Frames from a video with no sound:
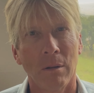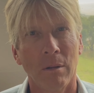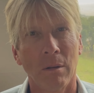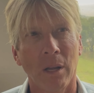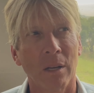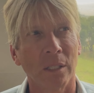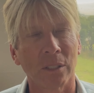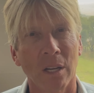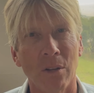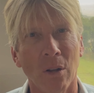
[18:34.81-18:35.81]
Well, I guess
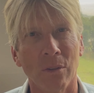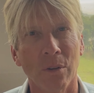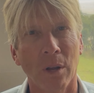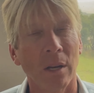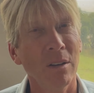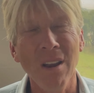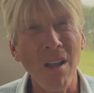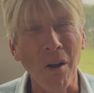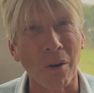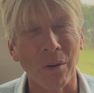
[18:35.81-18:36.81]
I don't, do I?
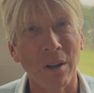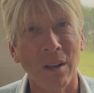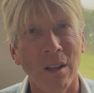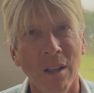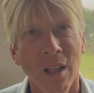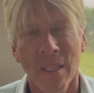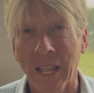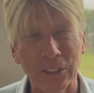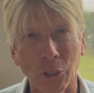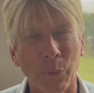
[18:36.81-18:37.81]
No.
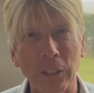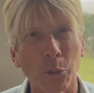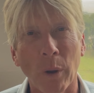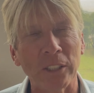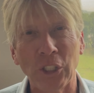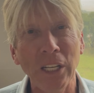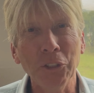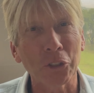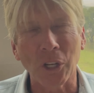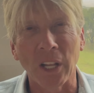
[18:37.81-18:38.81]
That's the reason why
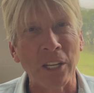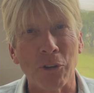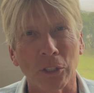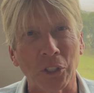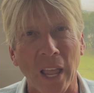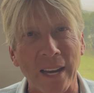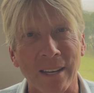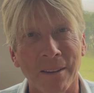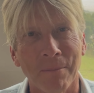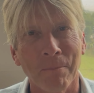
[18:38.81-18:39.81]
Jesus cleaned your slate.
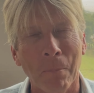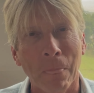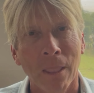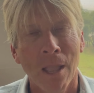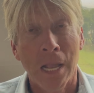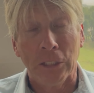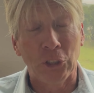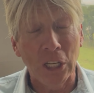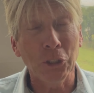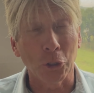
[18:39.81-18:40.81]

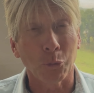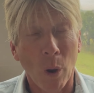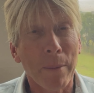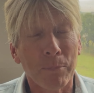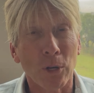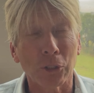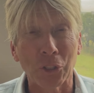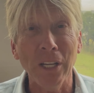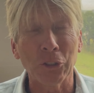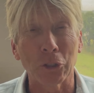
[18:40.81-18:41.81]
Jesus wiped your
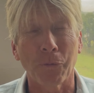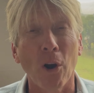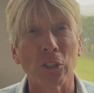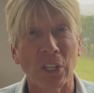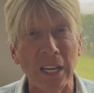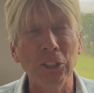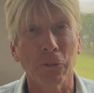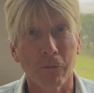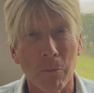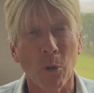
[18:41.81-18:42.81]
sins as far as the east
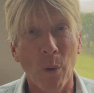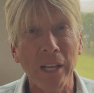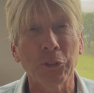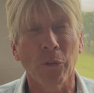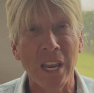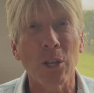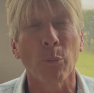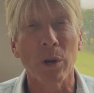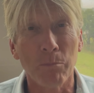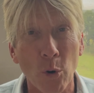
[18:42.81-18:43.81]
from the west so that he could
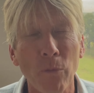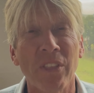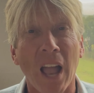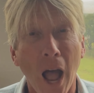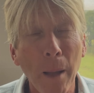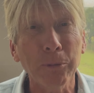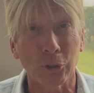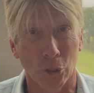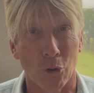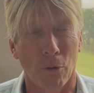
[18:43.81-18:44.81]
remove the
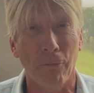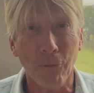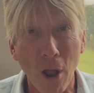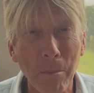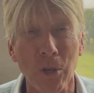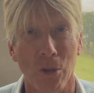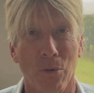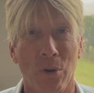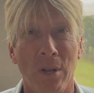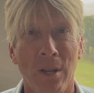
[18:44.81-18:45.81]
obstacle from
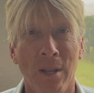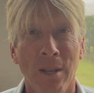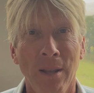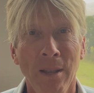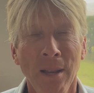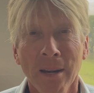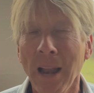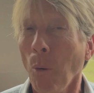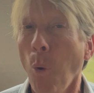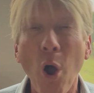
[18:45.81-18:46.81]
you.
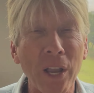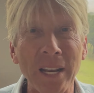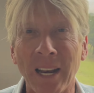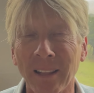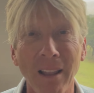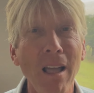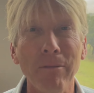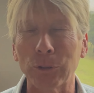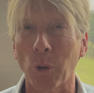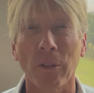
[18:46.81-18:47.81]
Now, walking in love
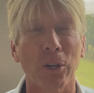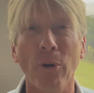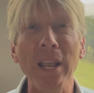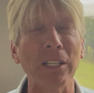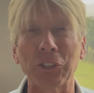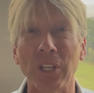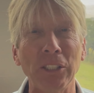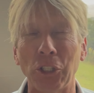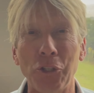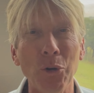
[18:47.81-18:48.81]
is one of the greatest
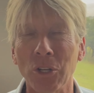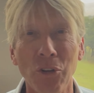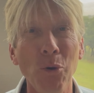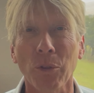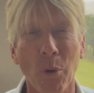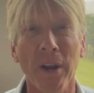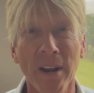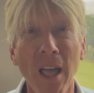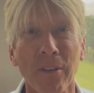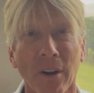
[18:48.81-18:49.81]
things that you can do with one
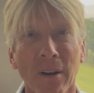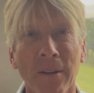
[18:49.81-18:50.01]
another.